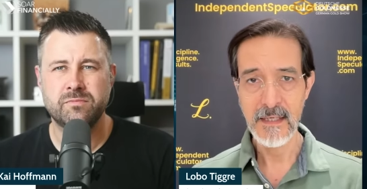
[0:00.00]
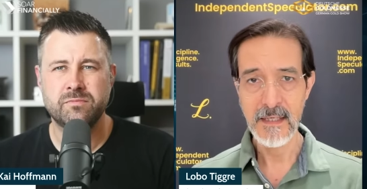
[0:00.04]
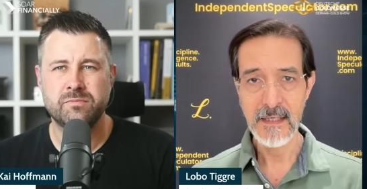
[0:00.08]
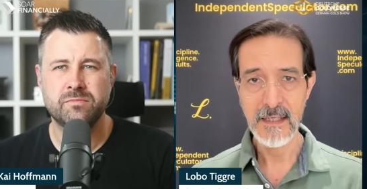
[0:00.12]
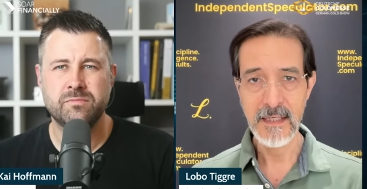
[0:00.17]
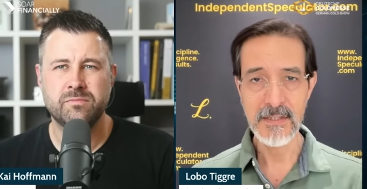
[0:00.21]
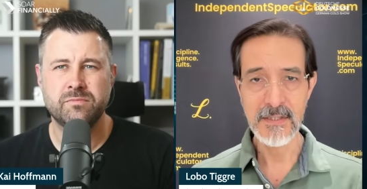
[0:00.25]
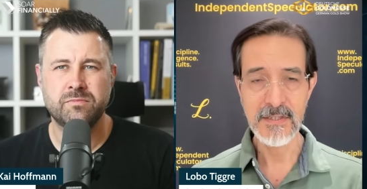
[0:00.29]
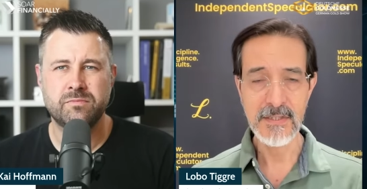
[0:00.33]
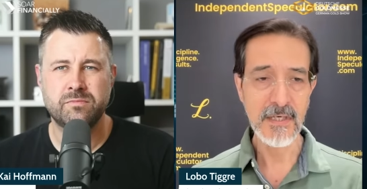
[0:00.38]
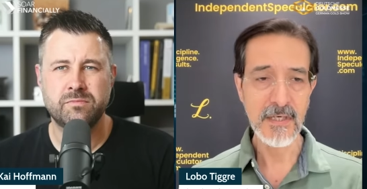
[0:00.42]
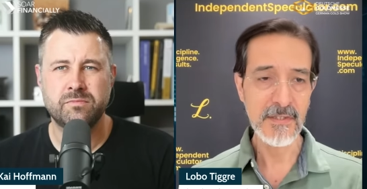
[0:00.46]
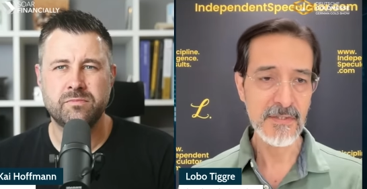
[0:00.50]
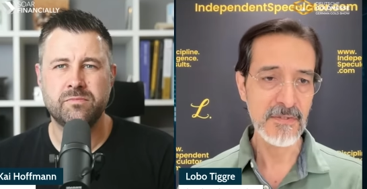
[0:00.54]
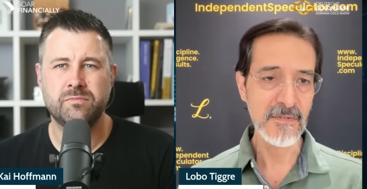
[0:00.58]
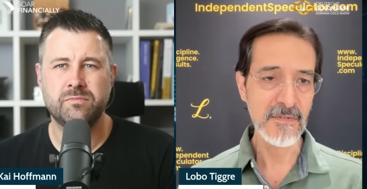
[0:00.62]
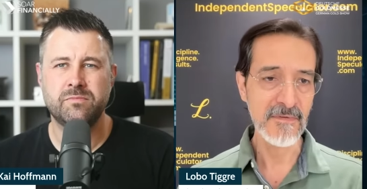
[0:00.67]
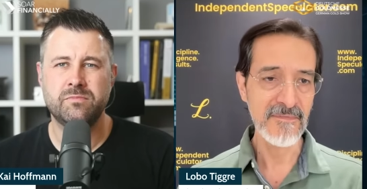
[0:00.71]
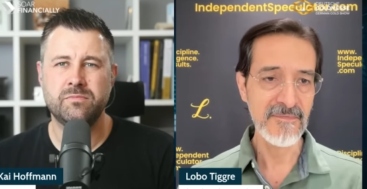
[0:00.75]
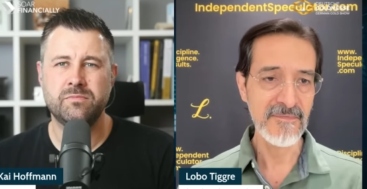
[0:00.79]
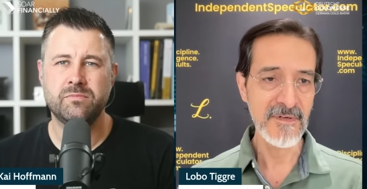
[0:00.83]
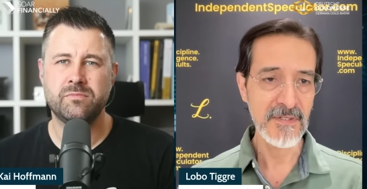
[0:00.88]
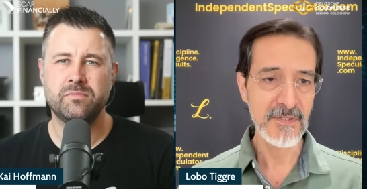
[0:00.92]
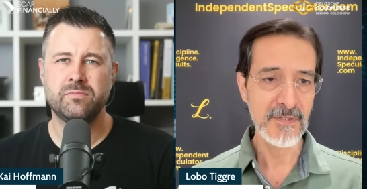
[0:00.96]
Speaker 1: it's
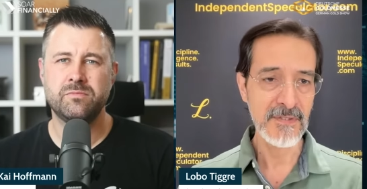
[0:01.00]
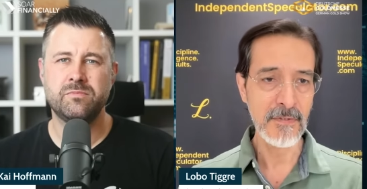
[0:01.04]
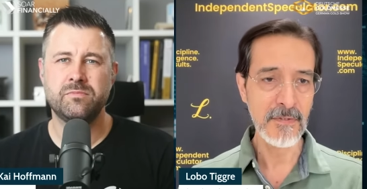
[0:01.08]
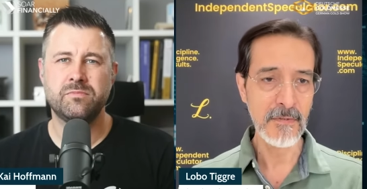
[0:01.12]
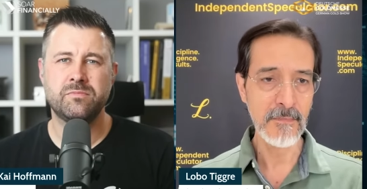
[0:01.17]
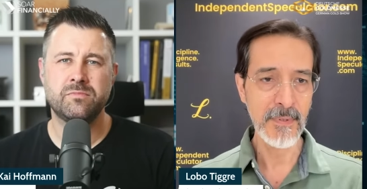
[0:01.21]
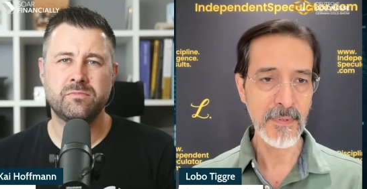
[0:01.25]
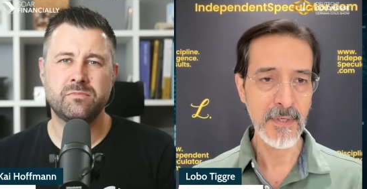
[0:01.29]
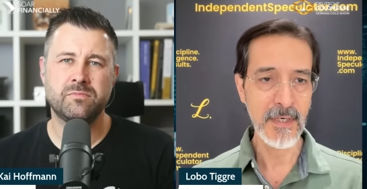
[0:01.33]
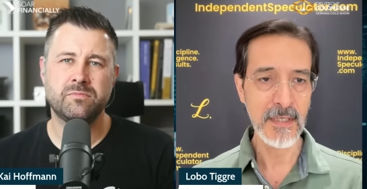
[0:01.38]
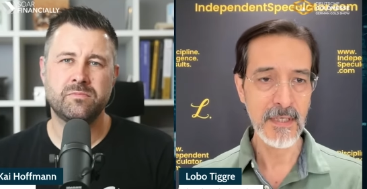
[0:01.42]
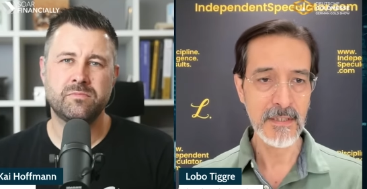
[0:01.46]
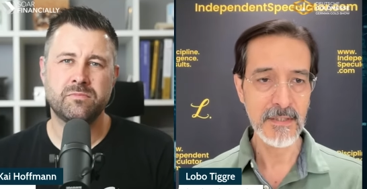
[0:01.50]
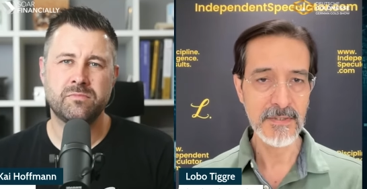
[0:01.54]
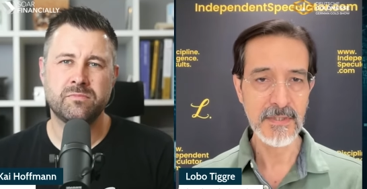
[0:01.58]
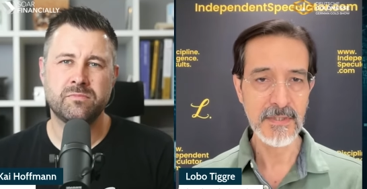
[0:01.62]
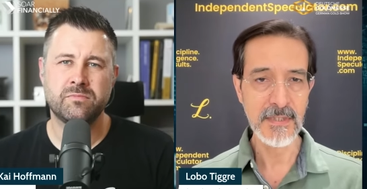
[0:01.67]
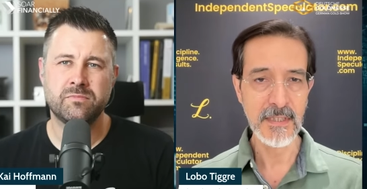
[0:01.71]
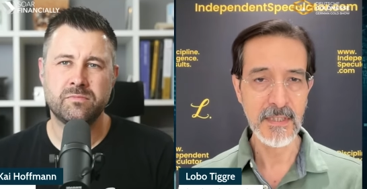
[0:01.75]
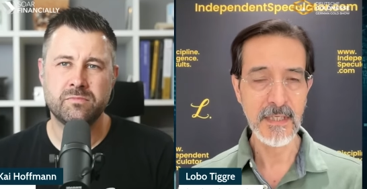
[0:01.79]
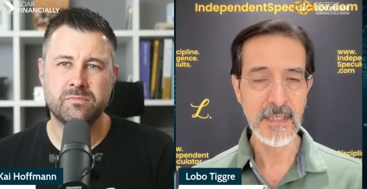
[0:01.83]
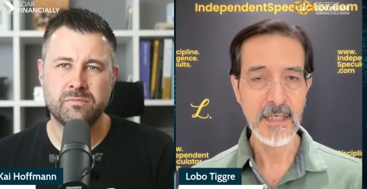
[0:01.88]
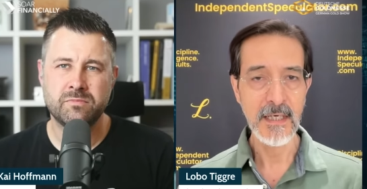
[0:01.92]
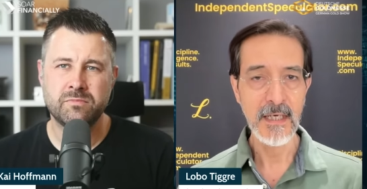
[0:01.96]
also fiscal
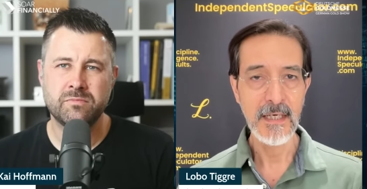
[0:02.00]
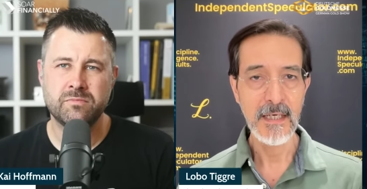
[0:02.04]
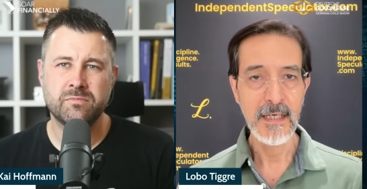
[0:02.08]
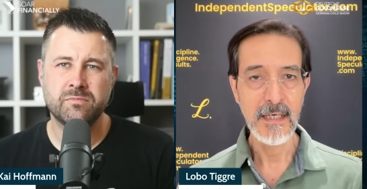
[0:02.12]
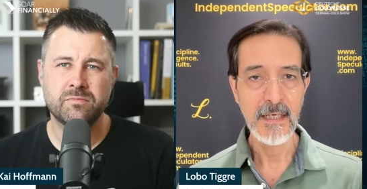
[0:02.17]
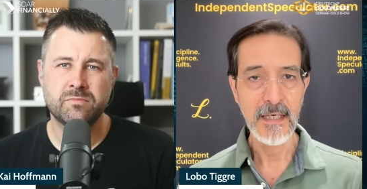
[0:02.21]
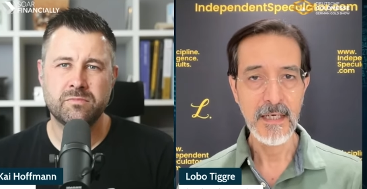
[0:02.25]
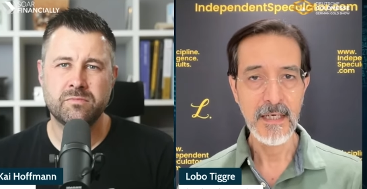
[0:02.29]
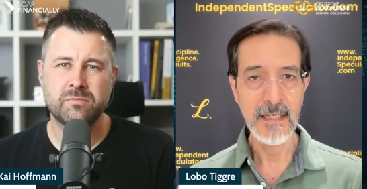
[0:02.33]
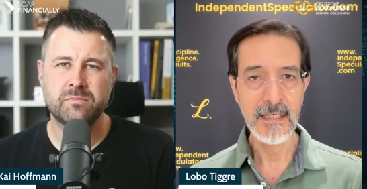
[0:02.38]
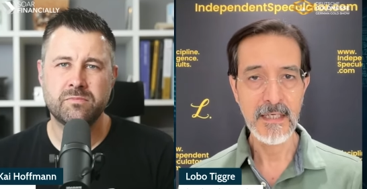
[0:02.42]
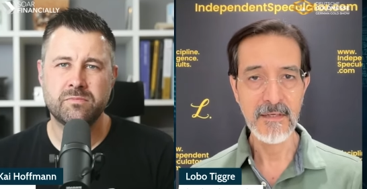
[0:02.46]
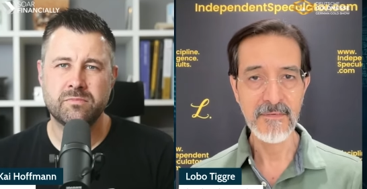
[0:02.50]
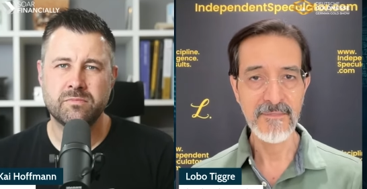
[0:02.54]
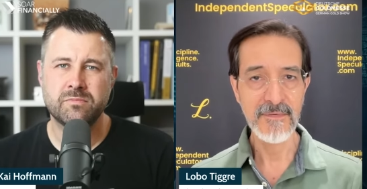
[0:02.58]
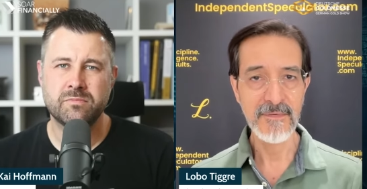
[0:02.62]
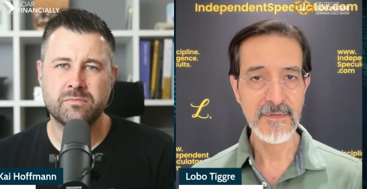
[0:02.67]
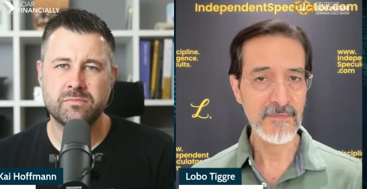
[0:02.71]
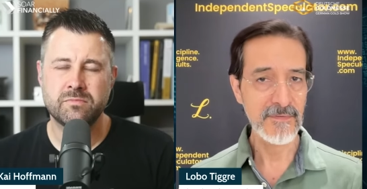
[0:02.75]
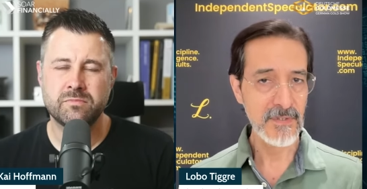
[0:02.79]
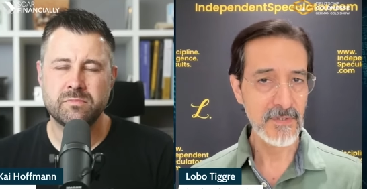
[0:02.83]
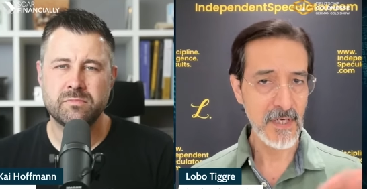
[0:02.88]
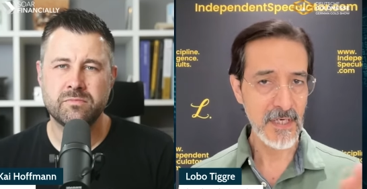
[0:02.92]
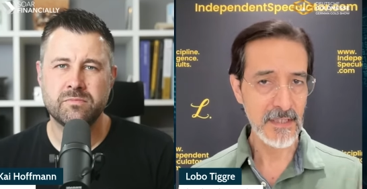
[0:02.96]
policy. And if
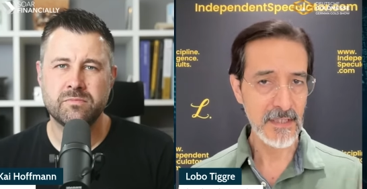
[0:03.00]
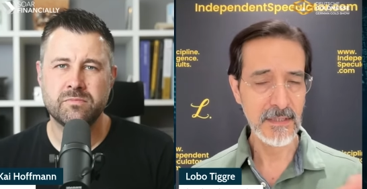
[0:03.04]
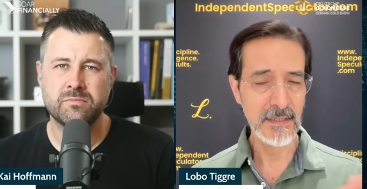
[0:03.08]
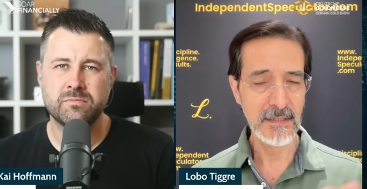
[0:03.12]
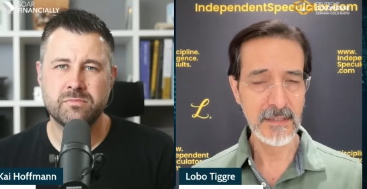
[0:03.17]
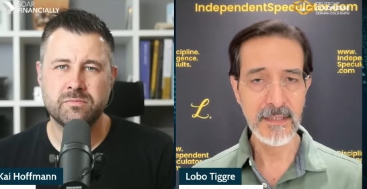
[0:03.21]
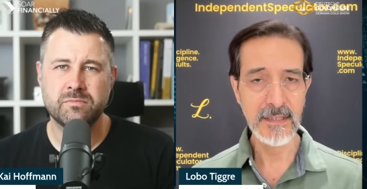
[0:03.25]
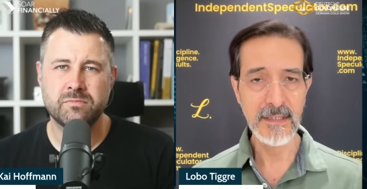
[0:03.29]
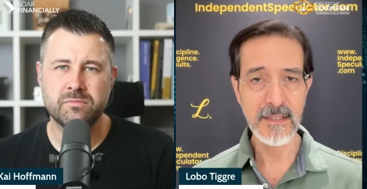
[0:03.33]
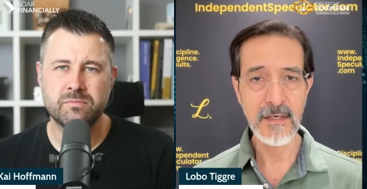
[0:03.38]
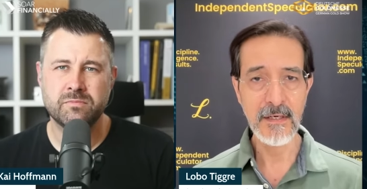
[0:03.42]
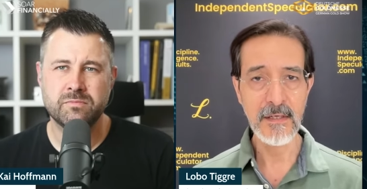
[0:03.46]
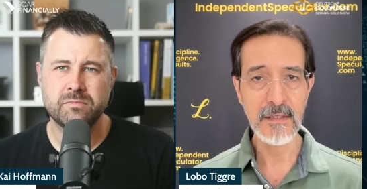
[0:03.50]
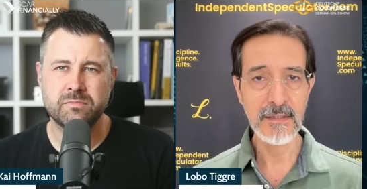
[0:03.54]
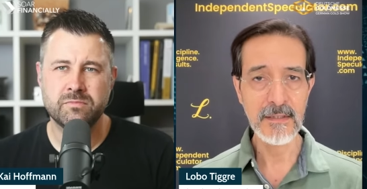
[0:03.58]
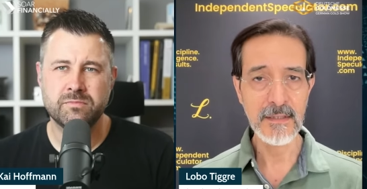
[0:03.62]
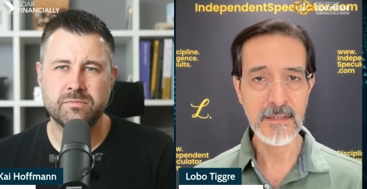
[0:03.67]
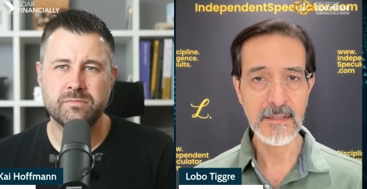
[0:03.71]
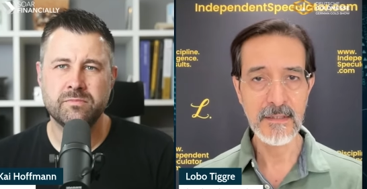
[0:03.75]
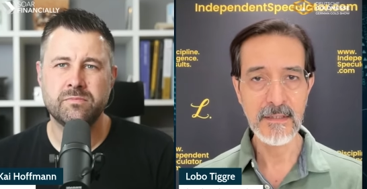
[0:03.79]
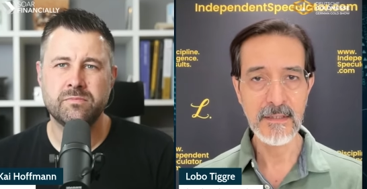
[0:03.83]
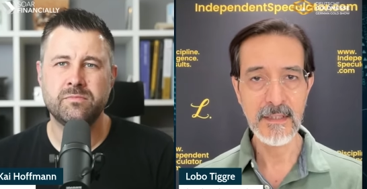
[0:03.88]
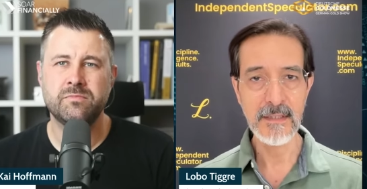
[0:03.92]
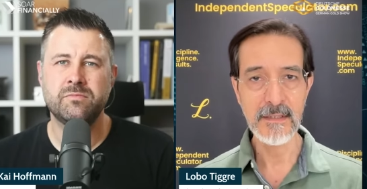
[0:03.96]
you talk to Lyn
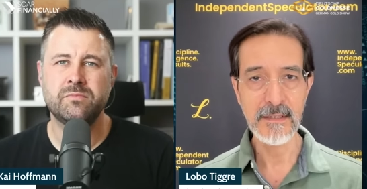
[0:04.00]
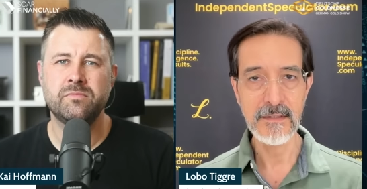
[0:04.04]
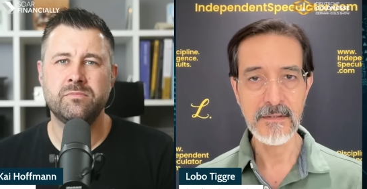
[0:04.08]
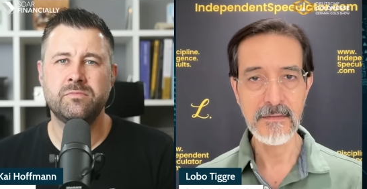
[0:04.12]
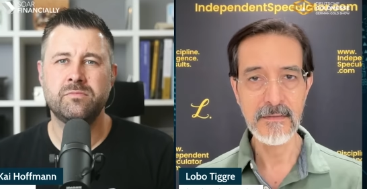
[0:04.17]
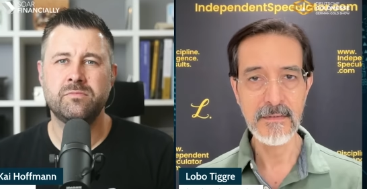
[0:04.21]
Alden, then you